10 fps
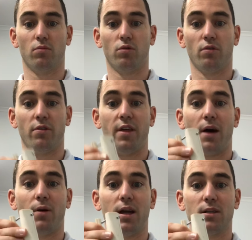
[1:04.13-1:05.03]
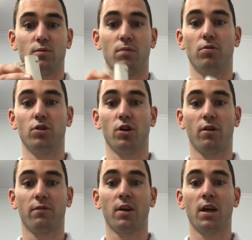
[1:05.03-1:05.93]
more that way as we push
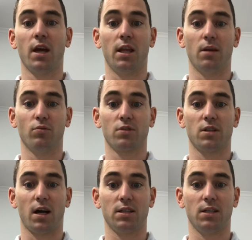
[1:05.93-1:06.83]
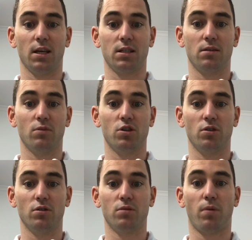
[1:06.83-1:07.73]
off, and then we'll start to get some
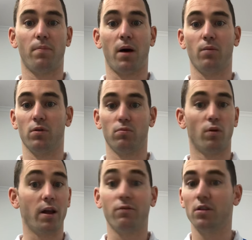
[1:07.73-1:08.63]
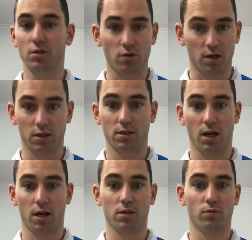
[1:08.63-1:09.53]
issues pop up with whatever the structures
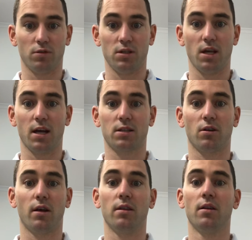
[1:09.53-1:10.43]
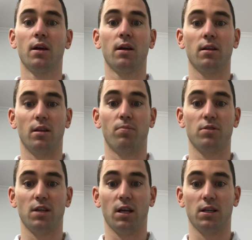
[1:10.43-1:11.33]
are towards the outside that are
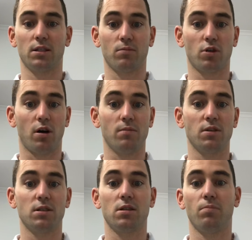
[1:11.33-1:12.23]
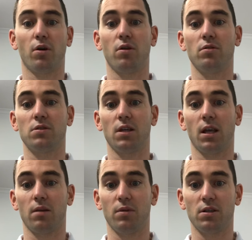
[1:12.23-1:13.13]
presenting. Sometimes it's the bones that
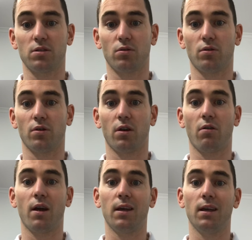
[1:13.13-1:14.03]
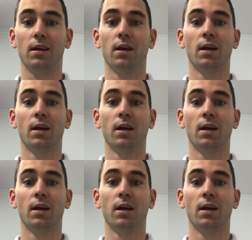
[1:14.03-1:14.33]
get a bit sore and cranky